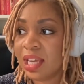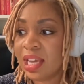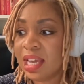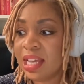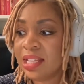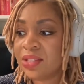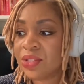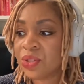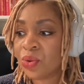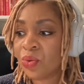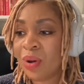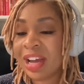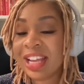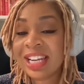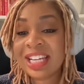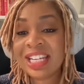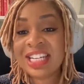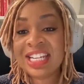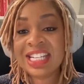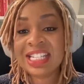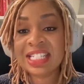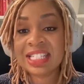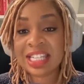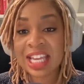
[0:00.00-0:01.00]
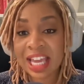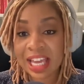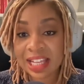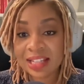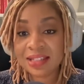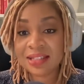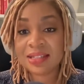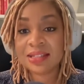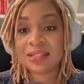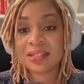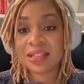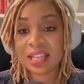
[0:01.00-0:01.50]
it's quite an
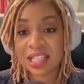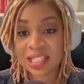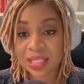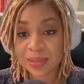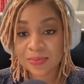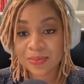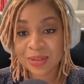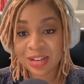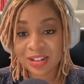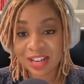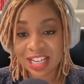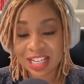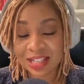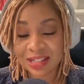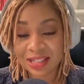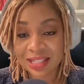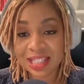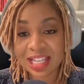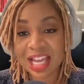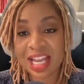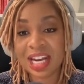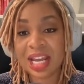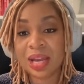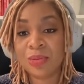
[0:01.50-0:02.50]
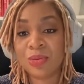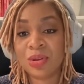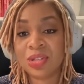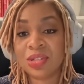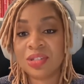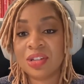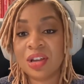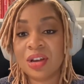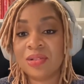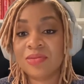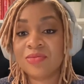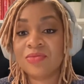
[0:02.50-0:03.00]
intense experience, and I
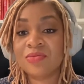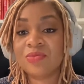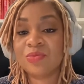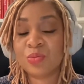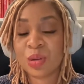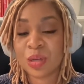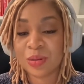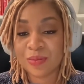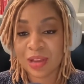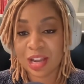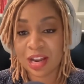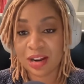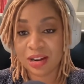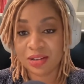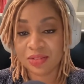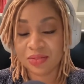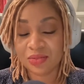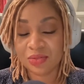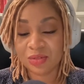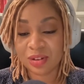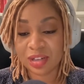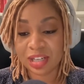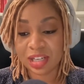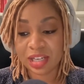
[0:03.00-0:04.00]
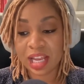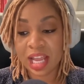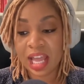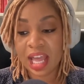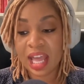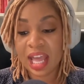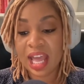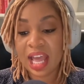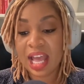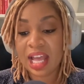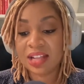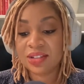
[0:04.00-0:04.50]
was not prepared for it.
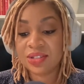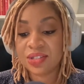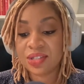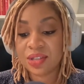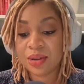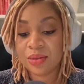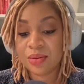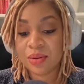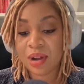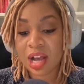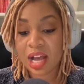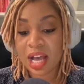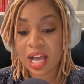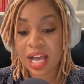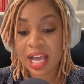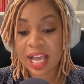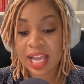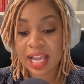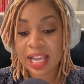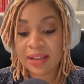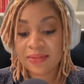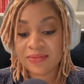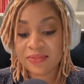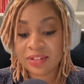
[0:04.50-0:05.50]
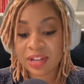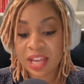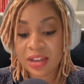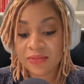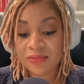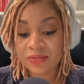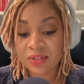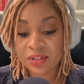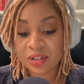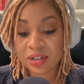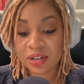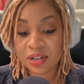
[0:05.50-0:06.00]
And so I have
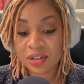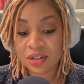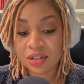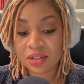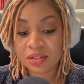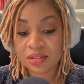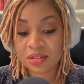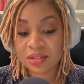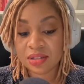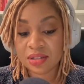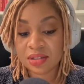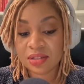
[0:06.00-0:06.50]
never